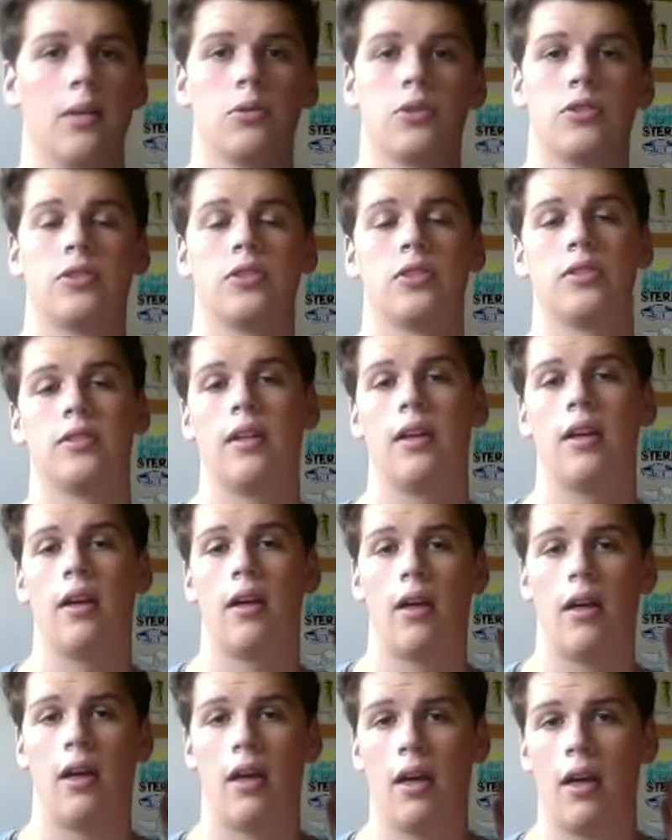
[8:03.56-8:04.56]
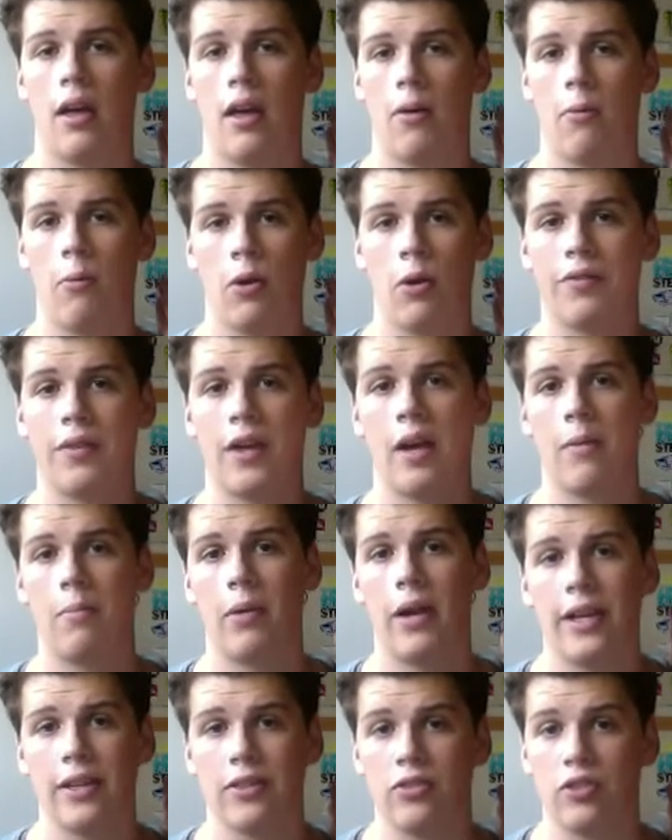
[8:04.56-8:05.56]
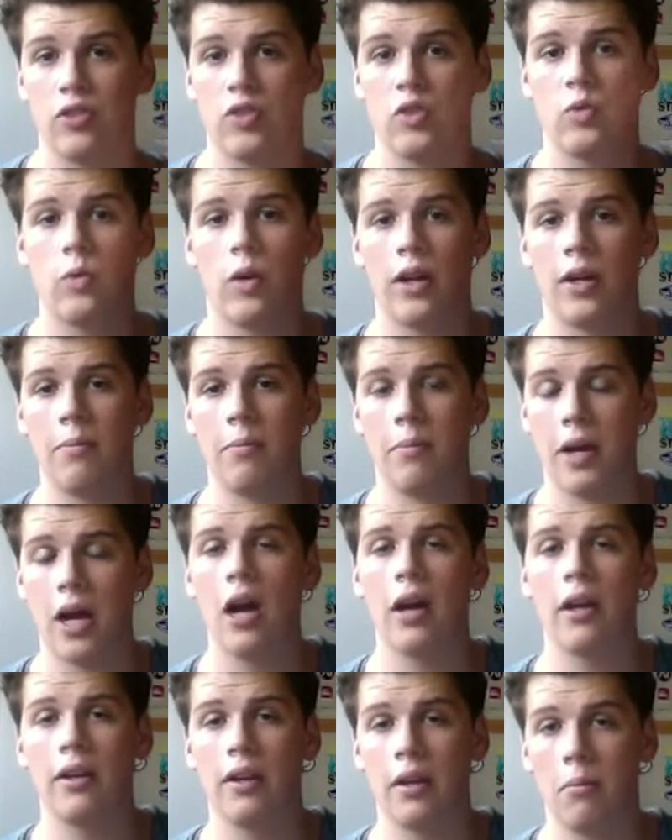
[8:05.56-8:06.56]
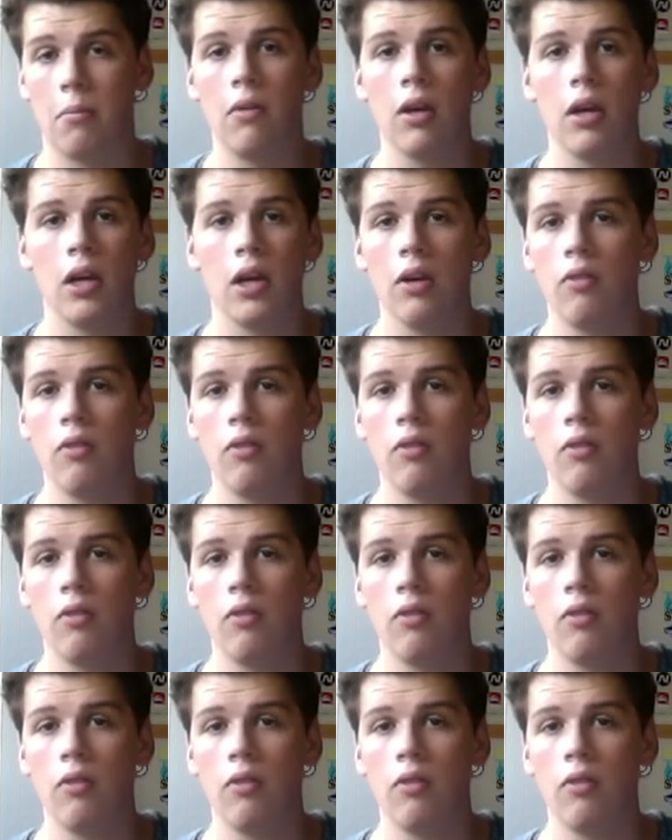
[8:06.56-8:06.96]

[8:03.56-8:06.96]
was just one of their players just running behind him,